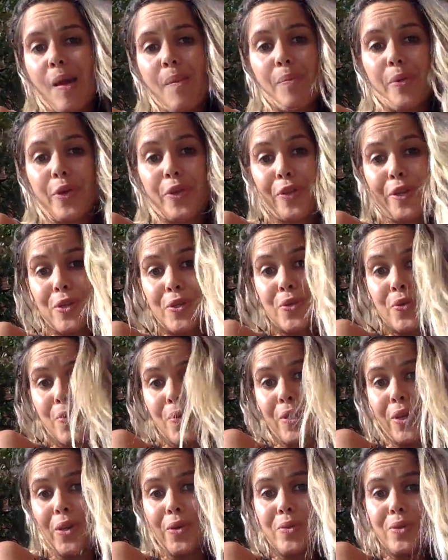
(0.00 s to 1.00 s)
birth
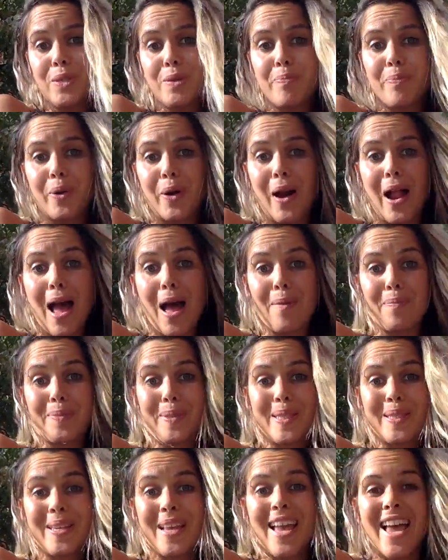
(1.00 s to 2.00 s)
control use,
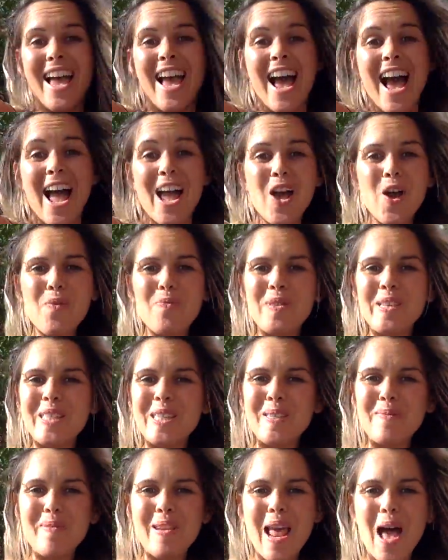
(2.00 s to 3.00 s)
perhaps. I hope this
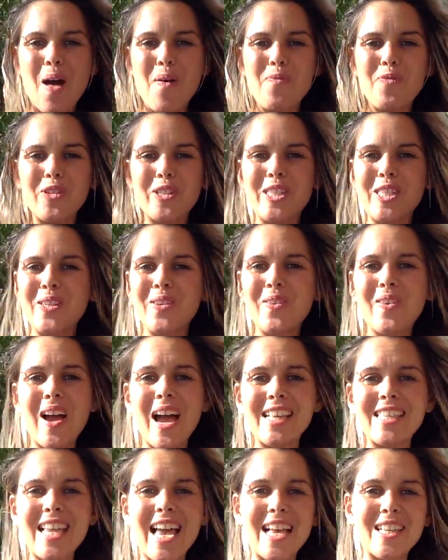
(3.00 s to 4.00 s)
has been helpful to you
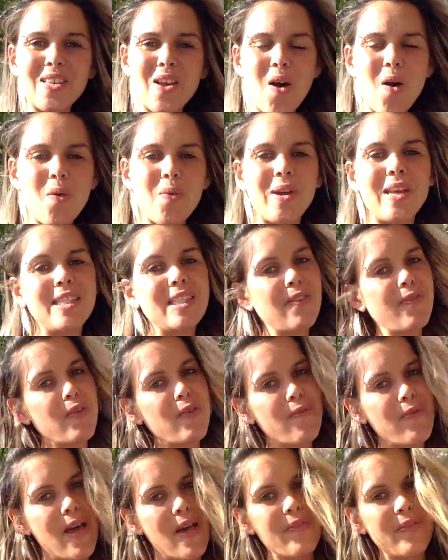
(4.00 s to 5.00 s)
guys. As always, if you
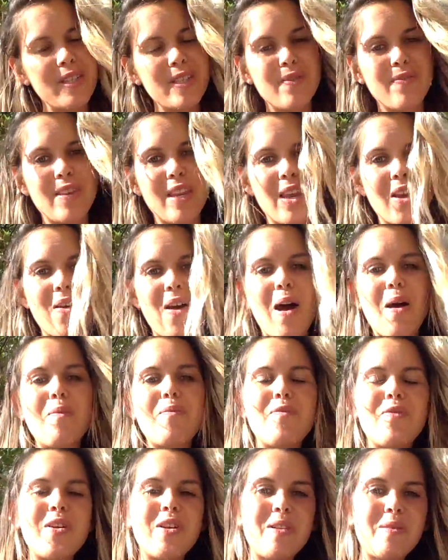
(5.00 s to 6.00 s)
found this video
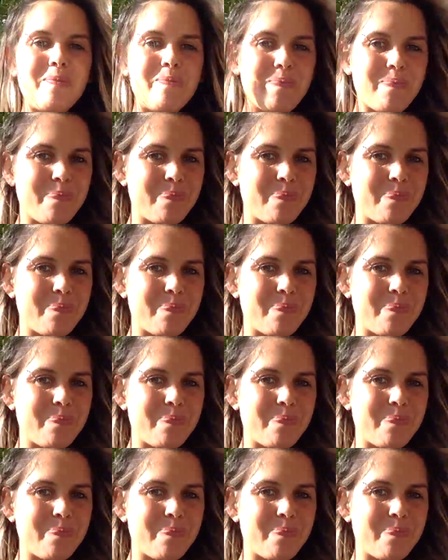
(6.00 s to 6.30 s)
helpful,